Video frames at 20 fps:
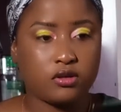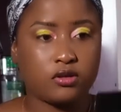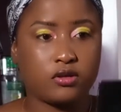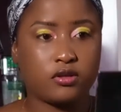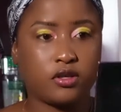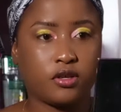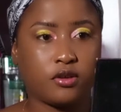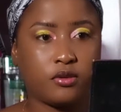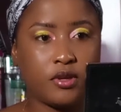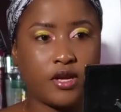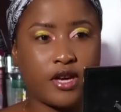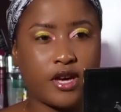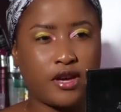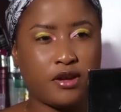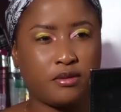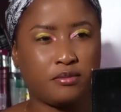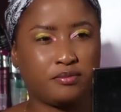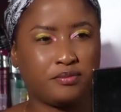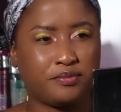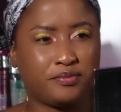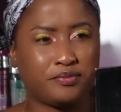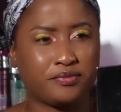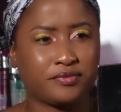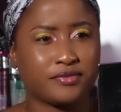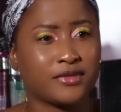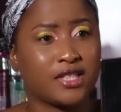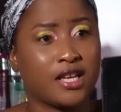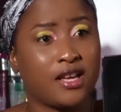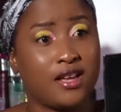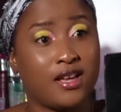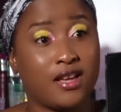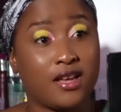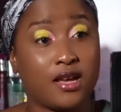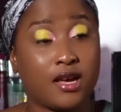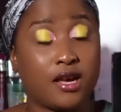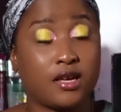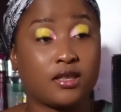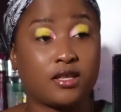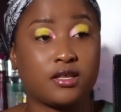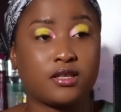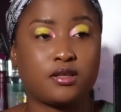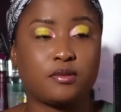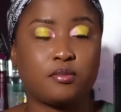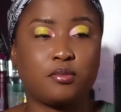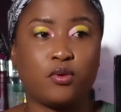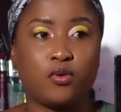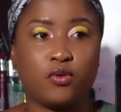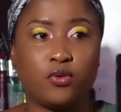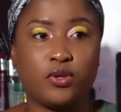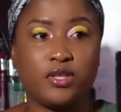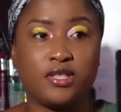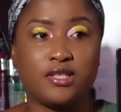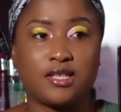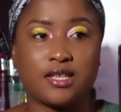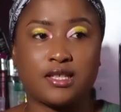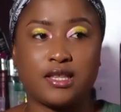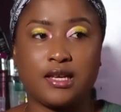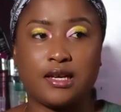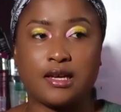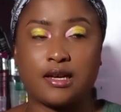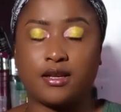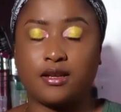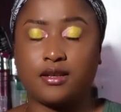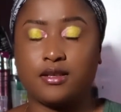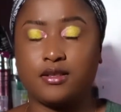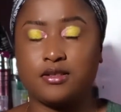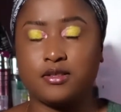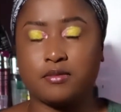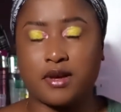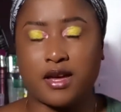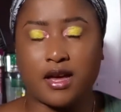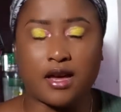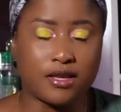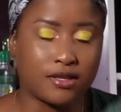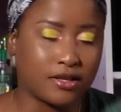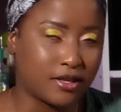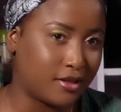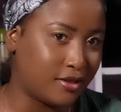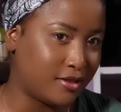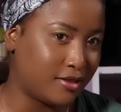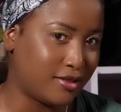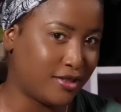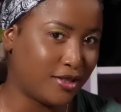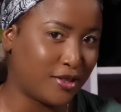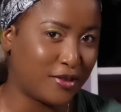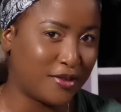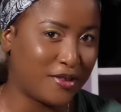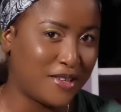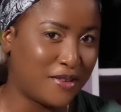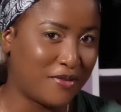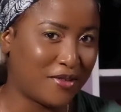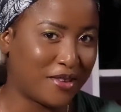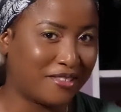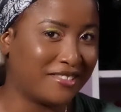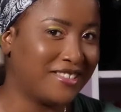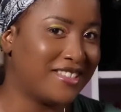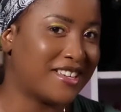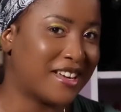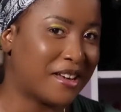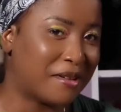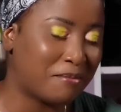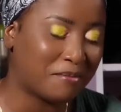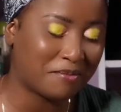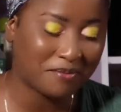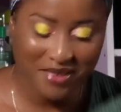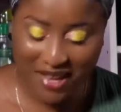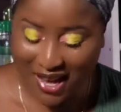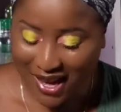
So yeah, at this point I think I can close my eyes and, you know, give you a chance.